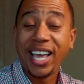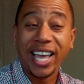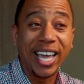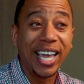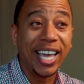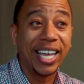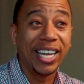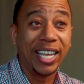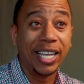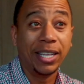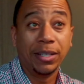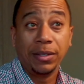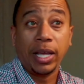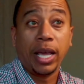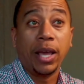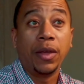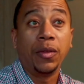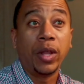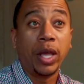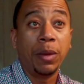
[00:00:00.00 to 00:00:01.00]
So,
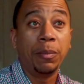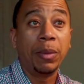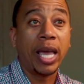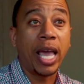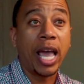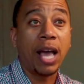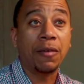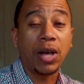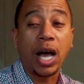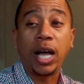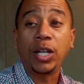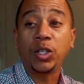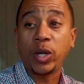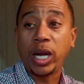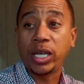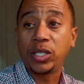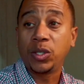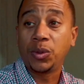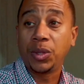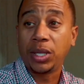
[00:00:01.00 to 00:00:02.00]
and they may have
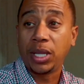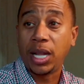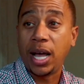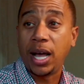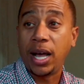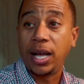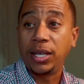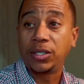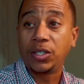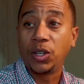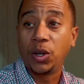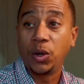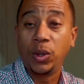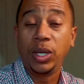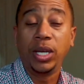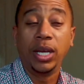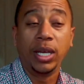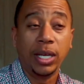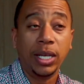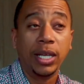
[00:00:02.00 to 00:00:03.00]
contracts on the line. So
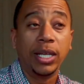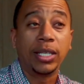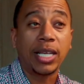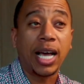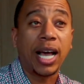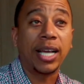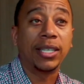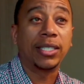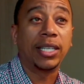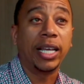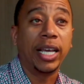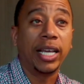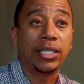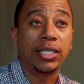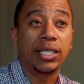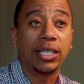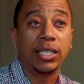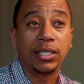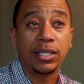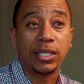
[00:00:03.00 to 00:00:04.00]
it is high
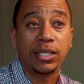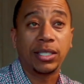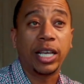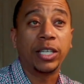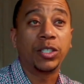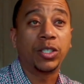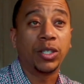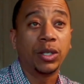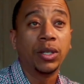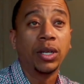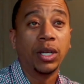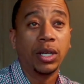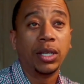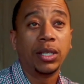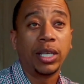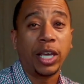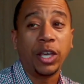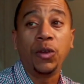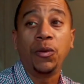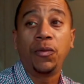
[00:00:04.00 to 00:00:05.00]
stakes, and as assessor,
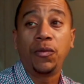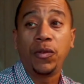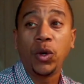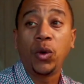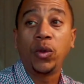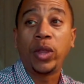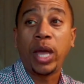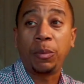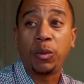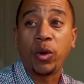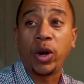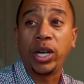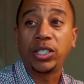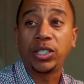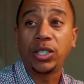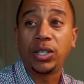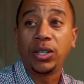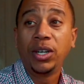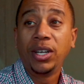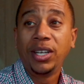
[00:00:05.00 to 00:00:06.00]
yeah, you feel that
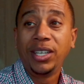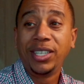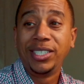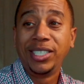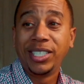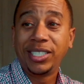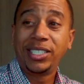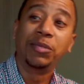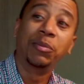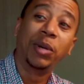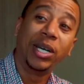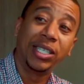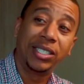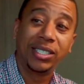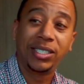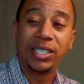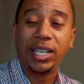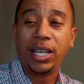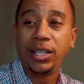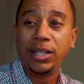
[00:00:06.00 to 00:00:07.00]
pressure, and just as much
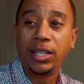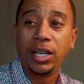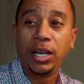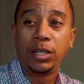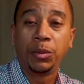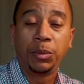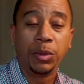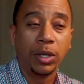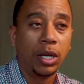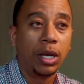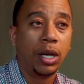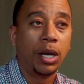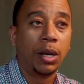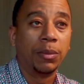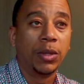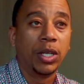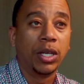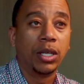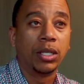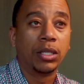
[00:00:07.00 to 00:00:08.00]
as the other
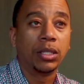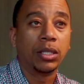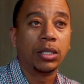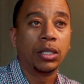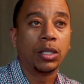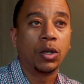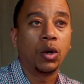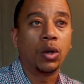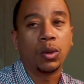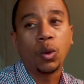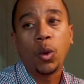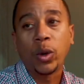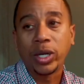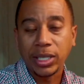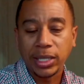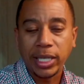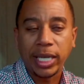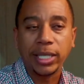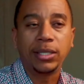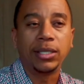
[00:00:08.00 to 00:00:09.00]
the
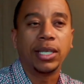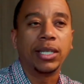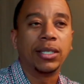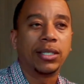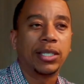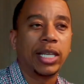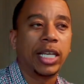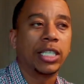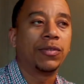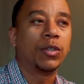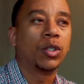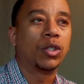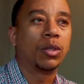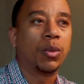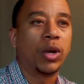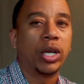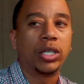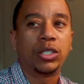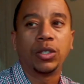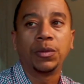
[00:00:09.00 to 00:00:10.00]
organization getting assessed feels the
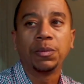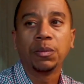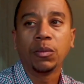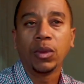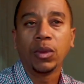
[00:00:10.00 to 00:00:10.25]
pressure.